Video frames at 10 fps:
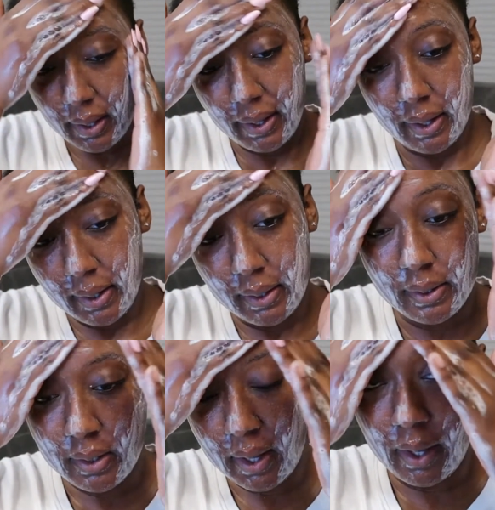
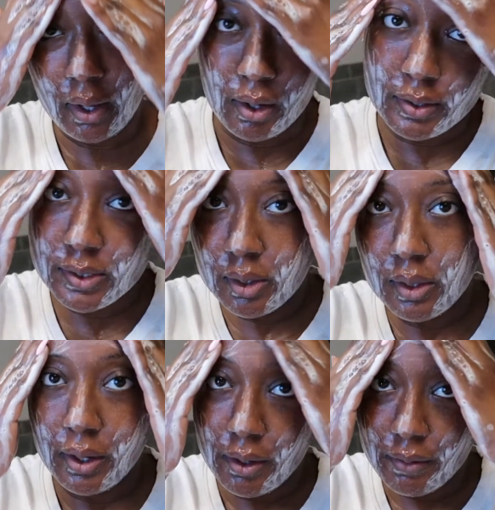And I also
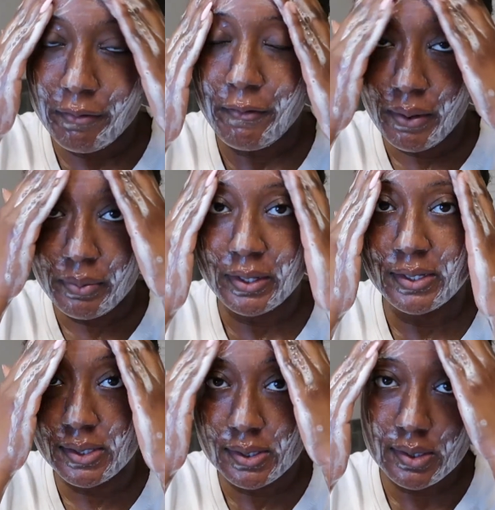learned from
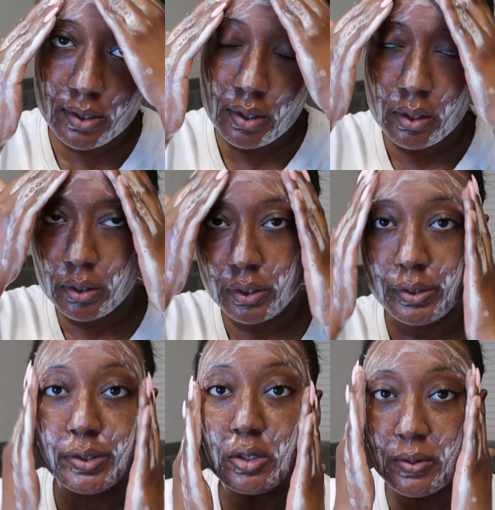this
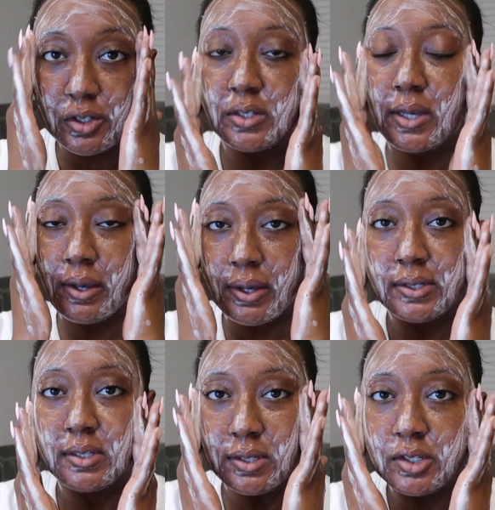YouTuber, she's like an
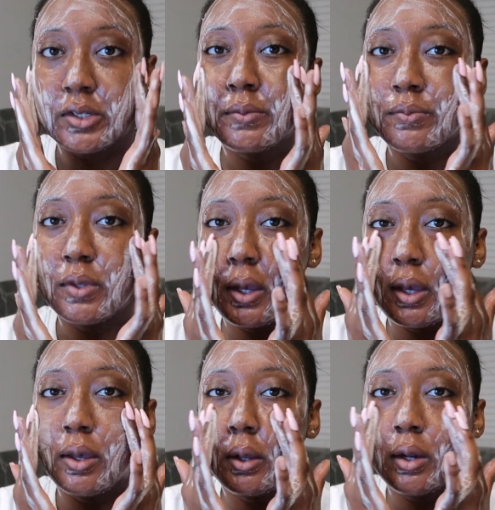esthetician,
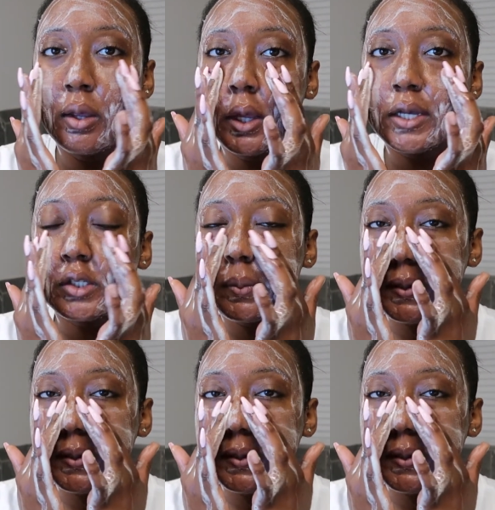and she